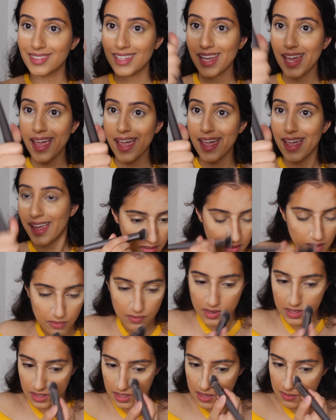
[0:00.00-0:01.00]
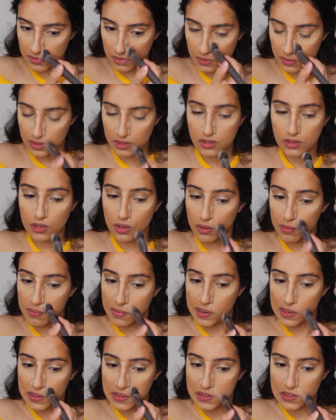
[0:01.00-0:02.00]
Yeah. I think the reason I'm doing so
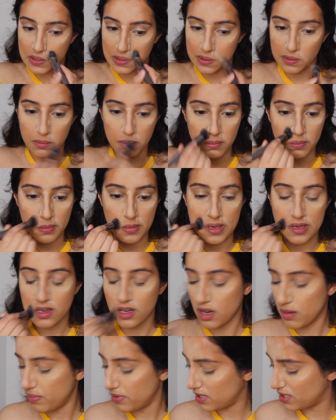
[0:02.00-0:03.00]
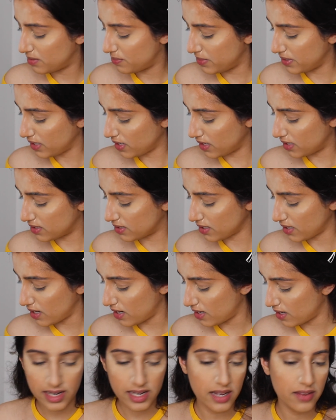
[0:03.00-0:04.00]
much makeup is because
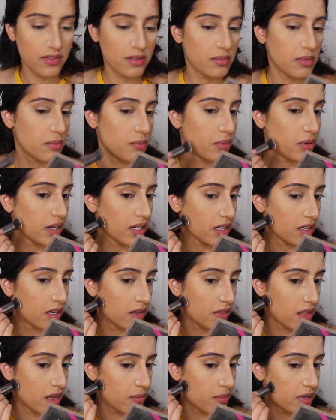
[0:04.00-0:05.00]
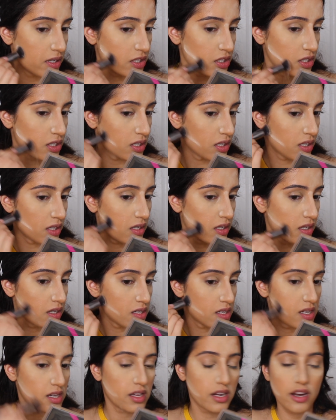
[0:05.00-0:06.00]
I haven't been putting on that much
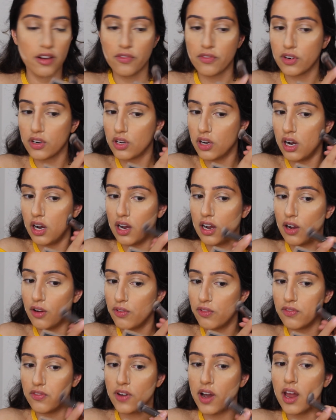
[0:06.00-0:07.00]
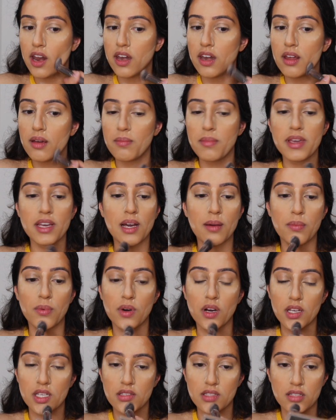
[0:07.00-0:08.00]
and I forgot how fun makeup
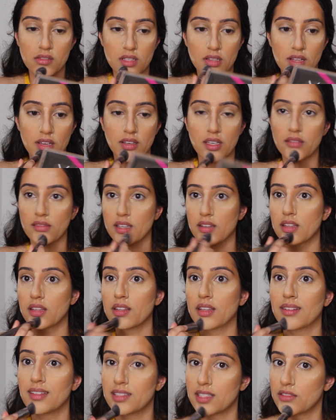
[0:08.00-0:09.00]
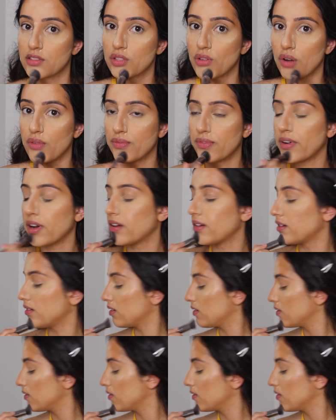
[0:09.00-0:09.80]
was. Like, this is so fun.